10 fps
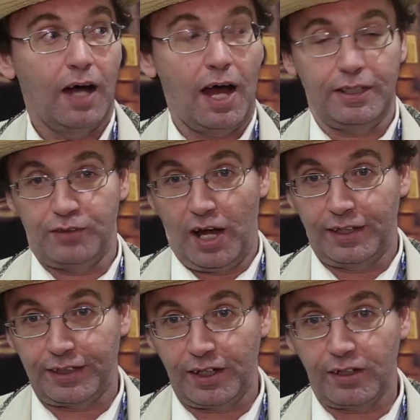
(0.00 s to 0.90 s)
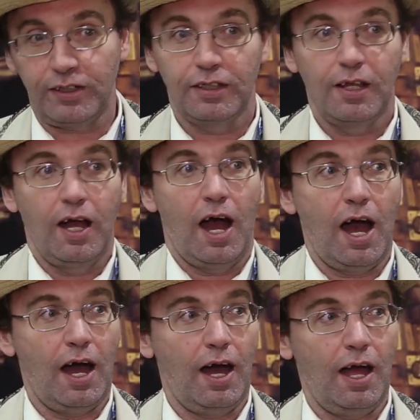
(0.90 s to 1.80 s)
He's not here.
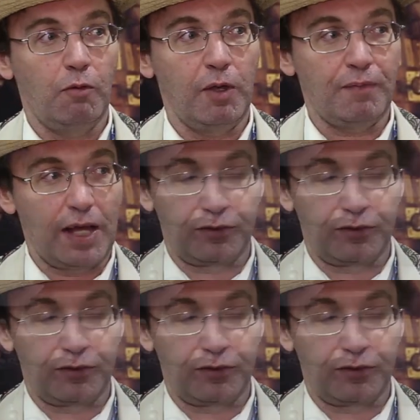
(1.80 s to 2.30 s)
We've had